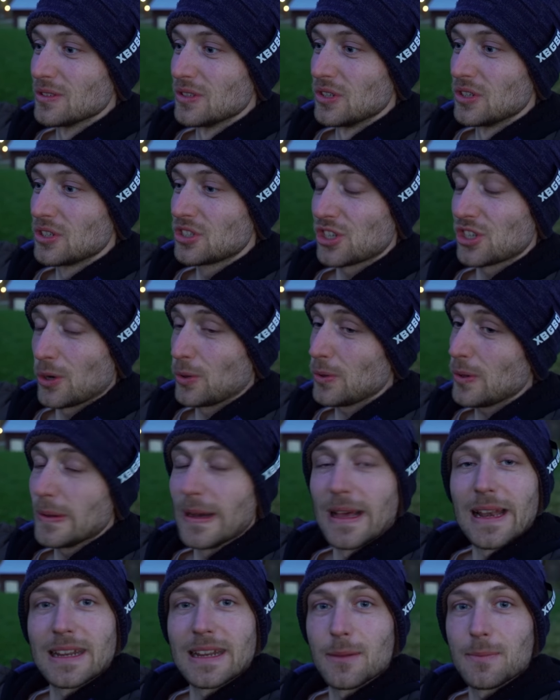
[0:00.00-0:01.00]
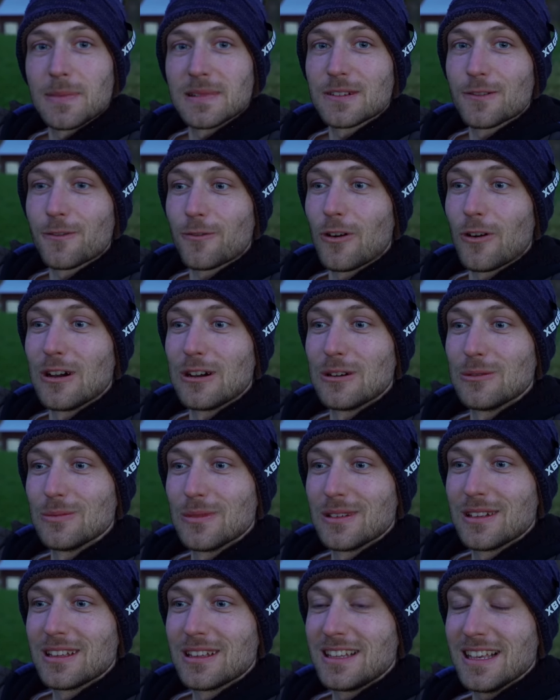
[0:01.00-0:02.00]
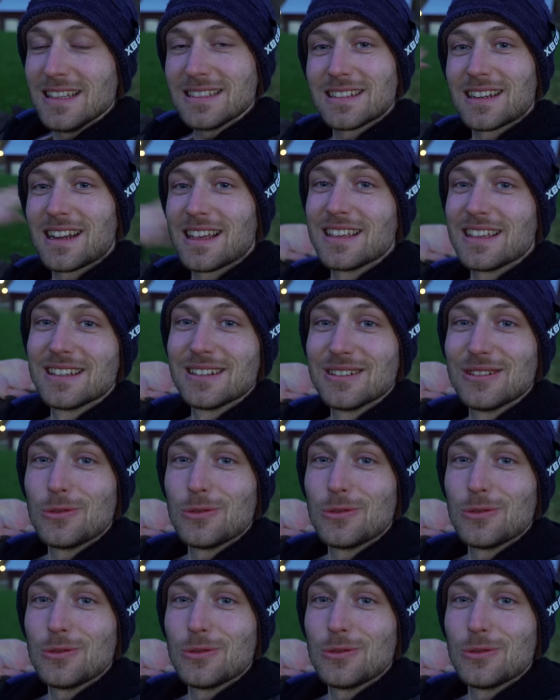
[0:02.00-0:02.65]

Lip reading: show you a little bit from yesterday